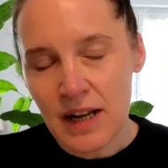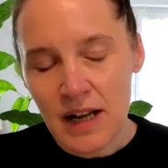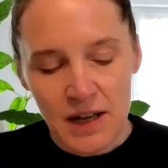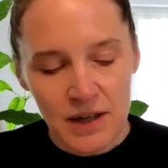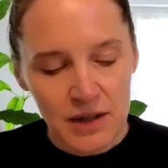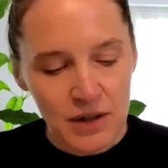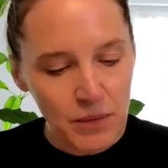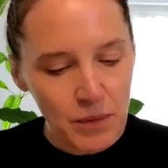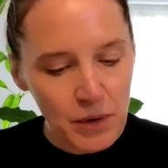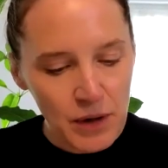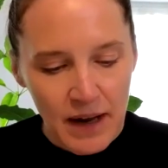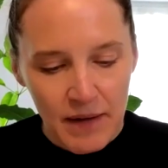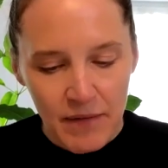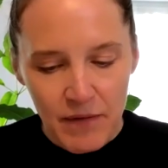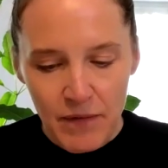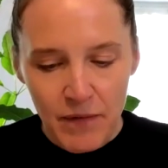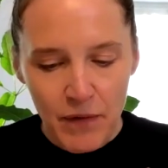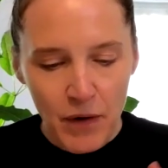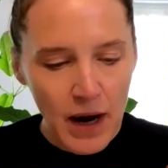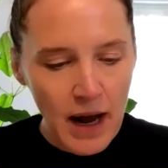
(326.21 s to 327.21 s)
So whatever
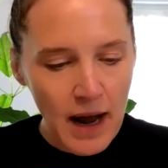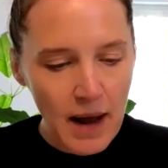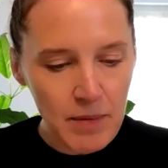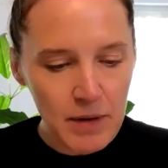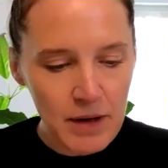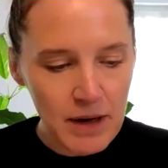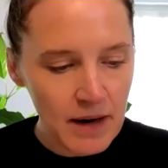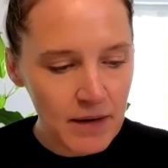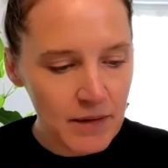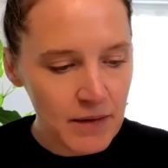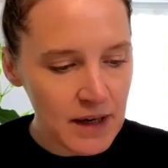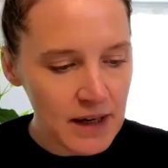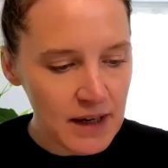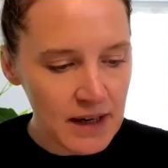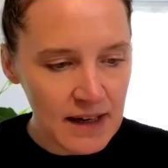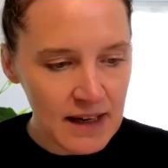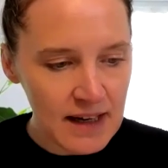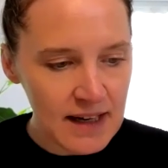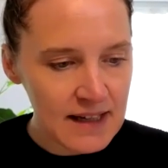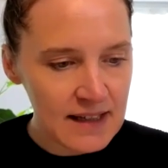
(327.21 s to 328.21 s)

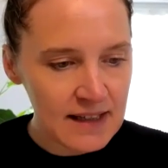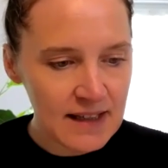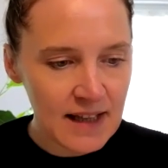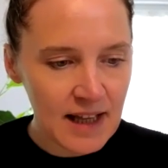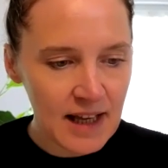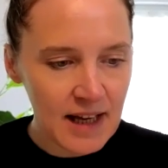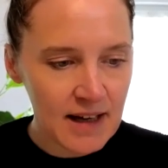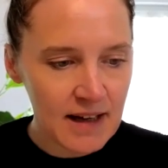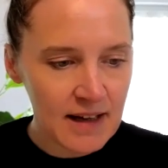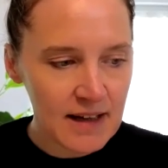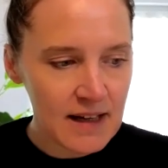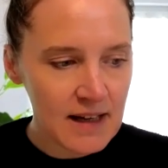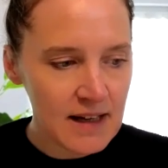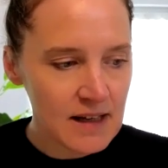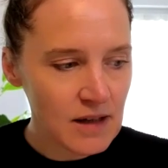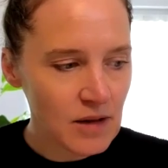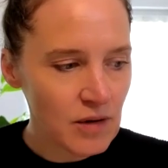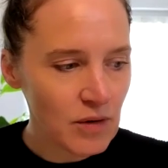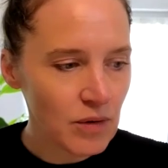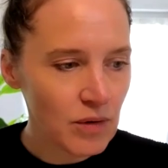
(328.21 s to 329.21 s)
vocabulary is there
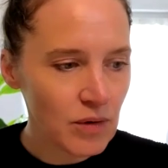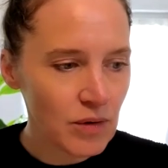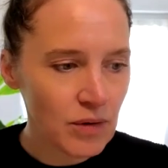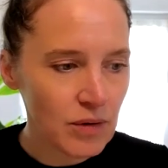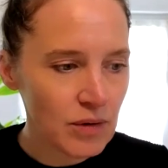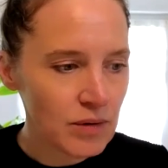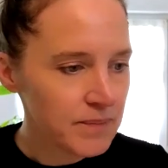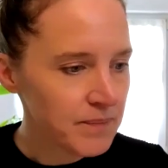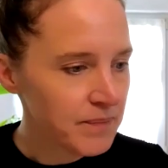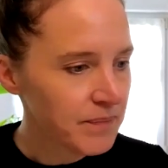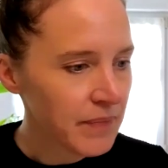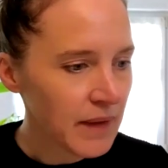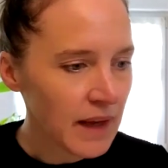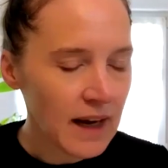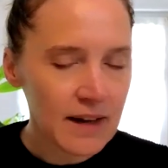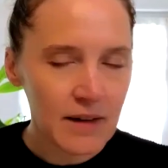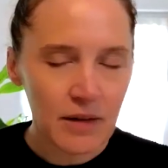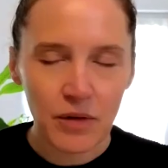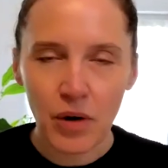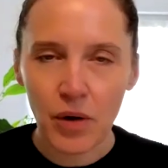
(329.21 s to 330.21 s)
in your,
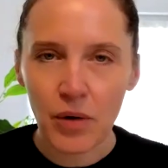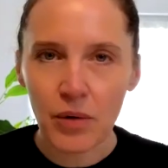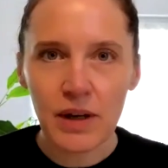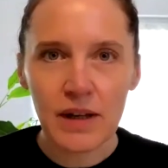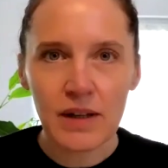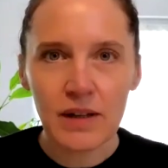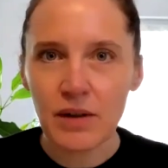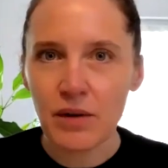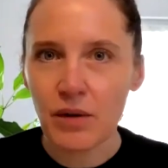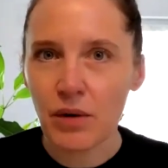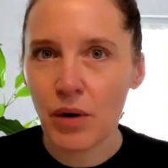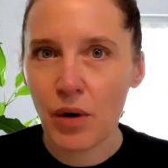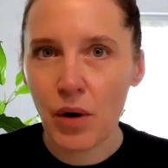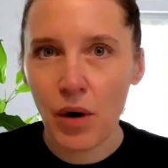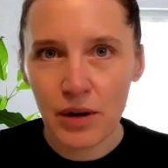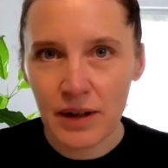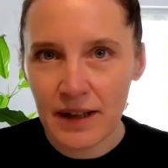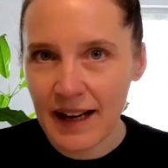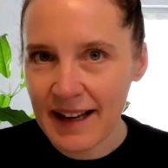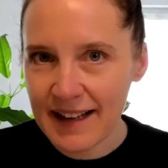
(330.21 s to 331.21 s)
I don't know, in your
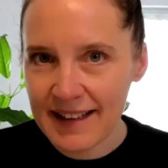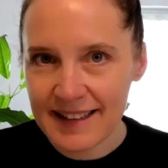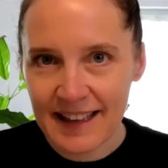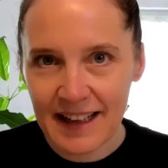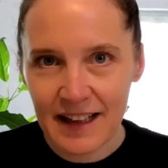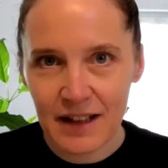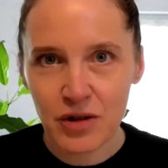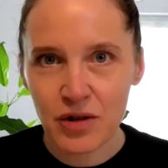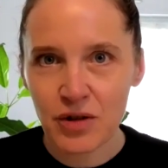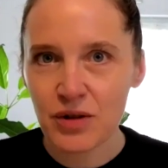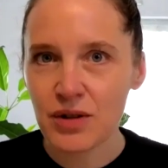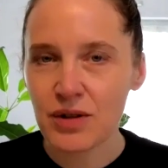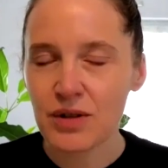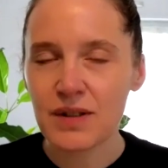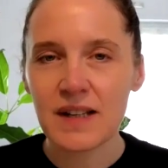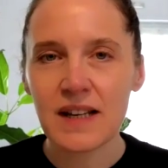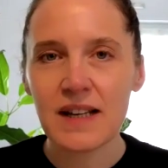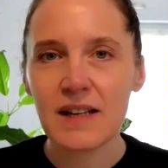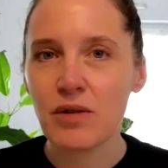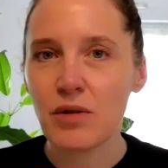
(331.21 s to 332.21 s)
online lectures,
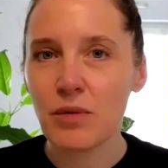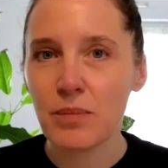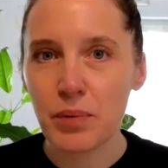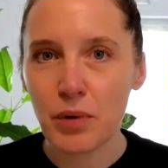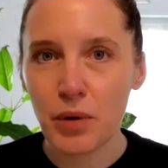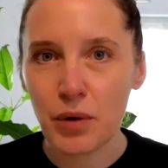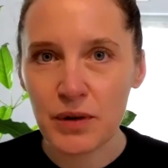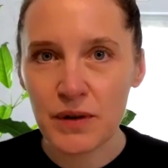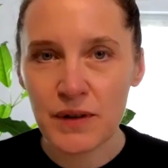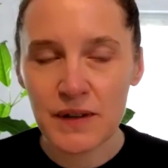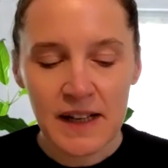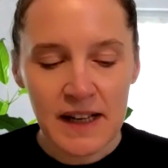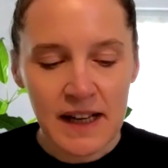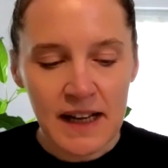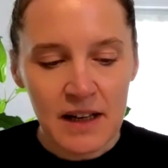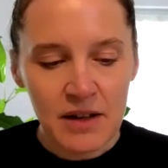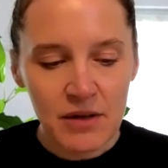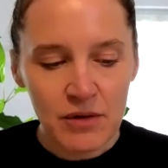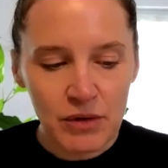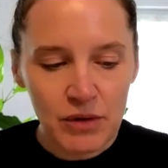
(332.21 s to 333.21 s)
in your books,
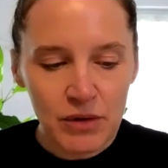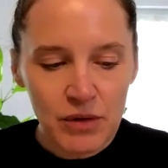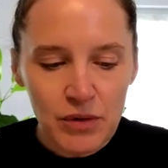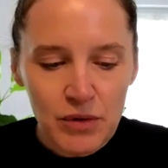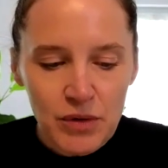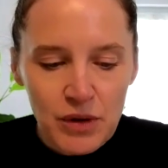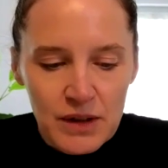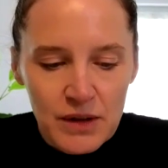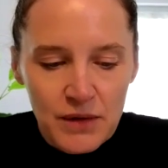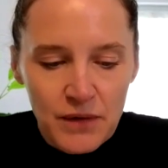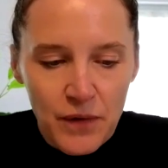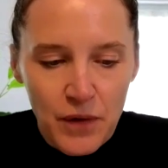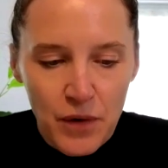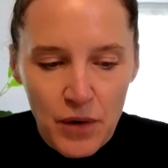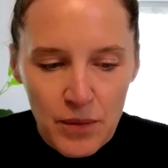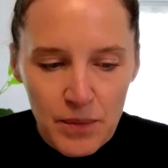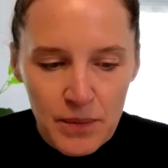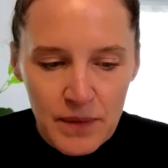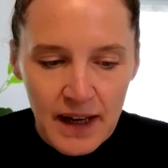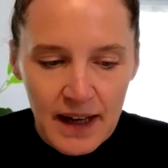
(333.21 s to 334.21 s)
you need to
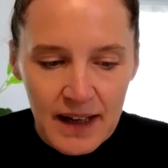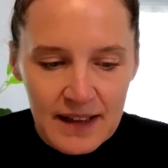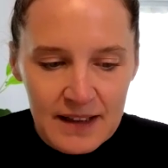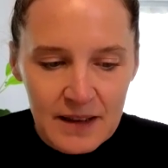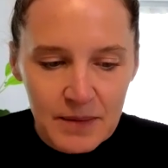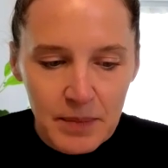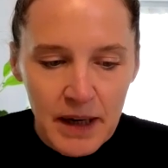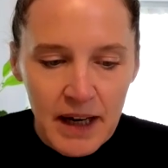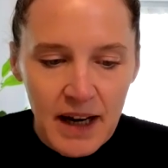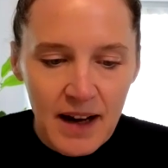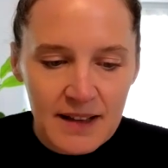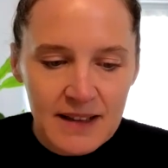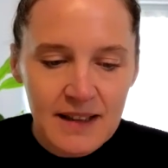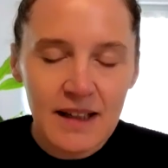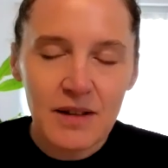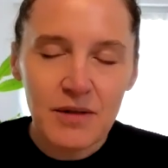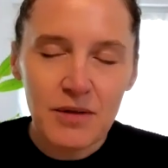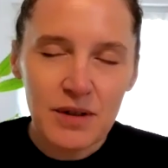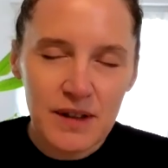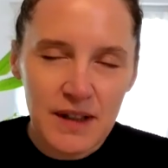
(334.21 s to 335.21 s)
transform that by
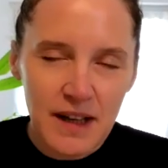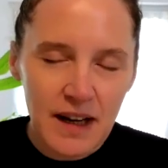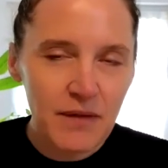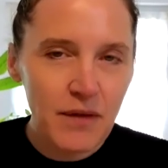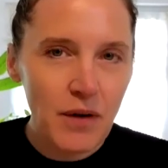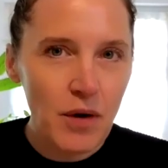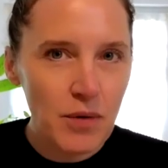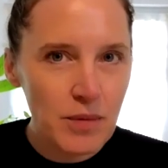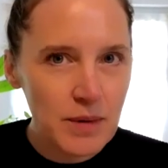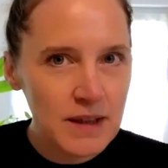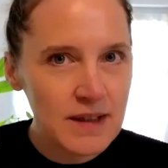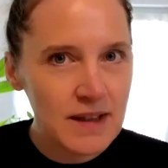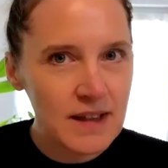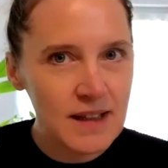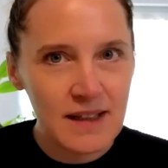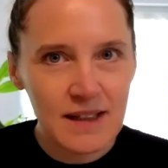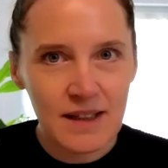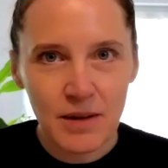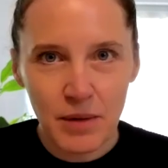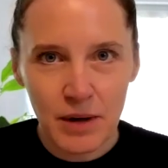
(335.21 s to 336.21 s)
asking yourself always
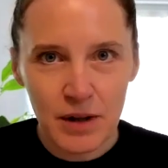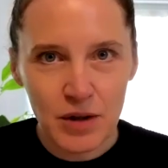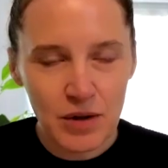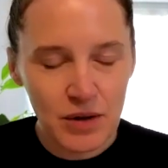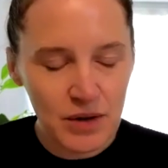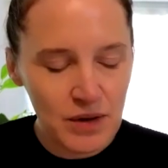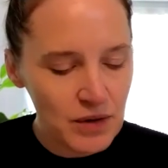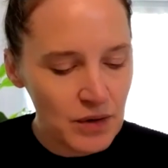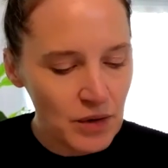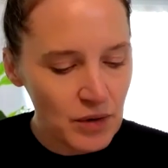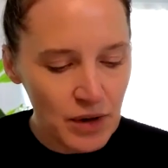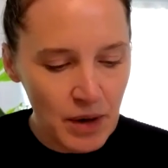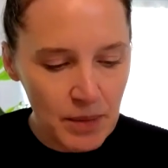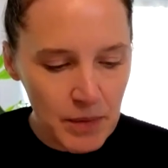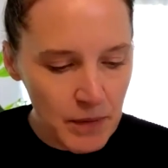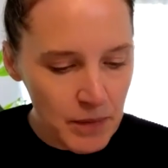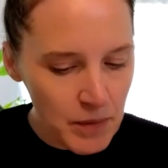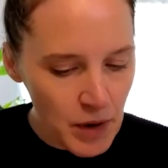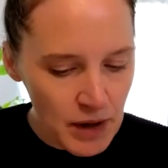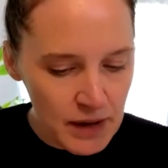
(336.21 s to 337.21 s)
these questions. So number
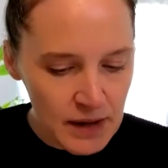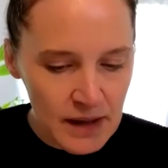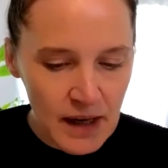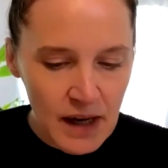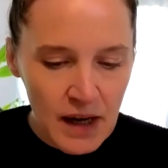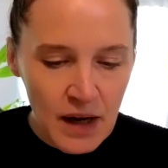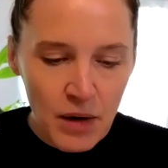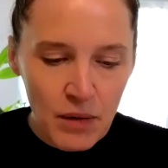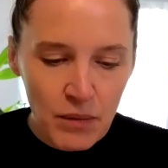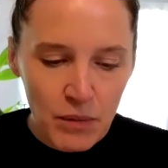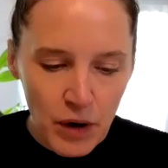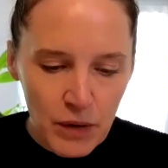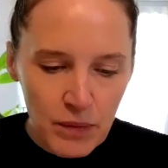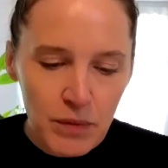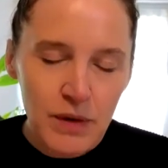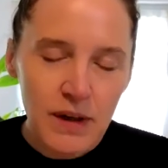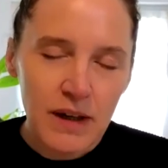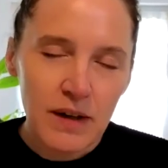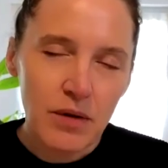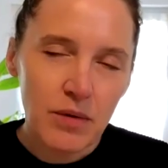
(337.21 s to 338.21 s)
one, what
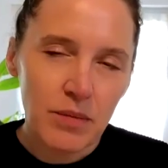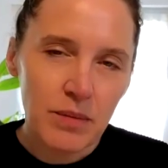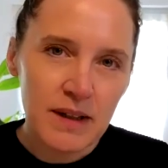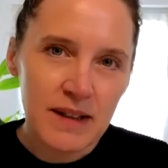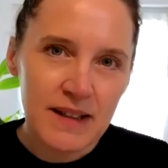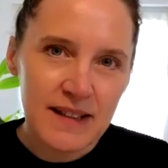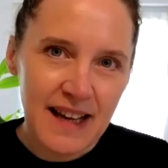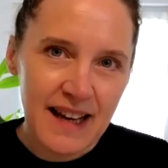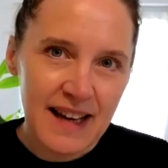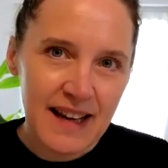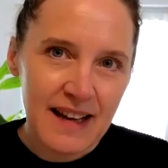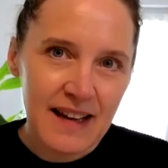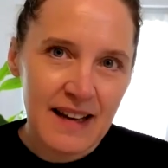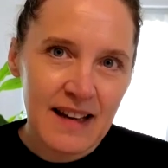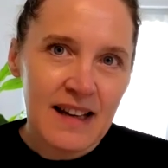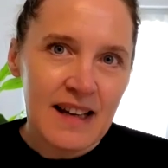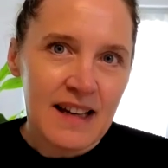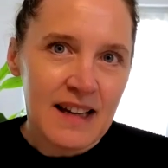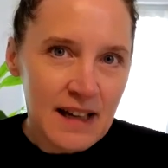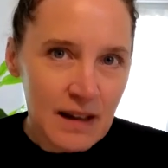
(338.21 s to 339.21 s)
would I normally say?
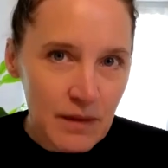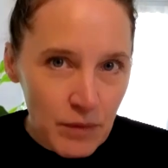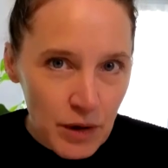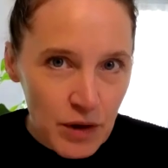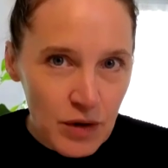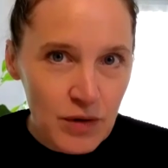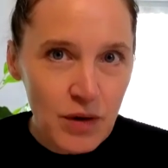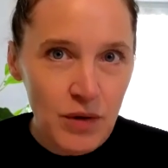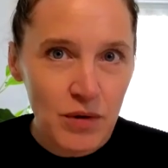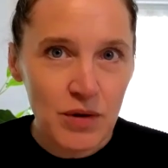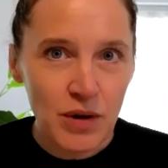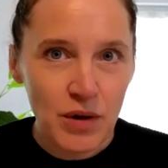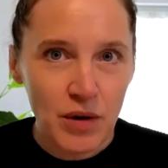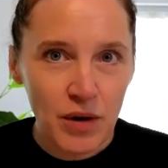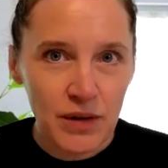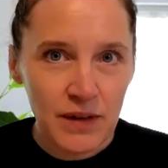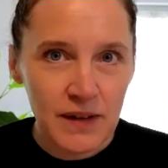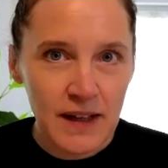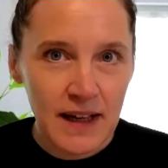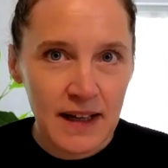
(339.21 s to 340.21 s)
In which social
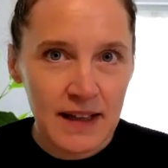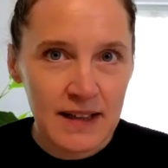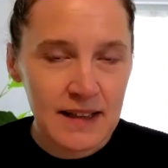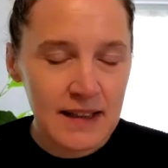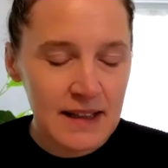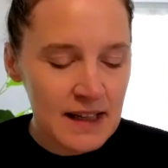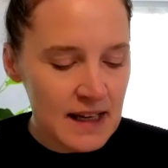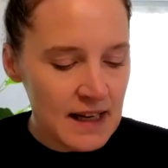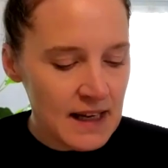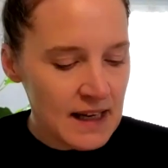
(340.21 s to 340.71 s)
context?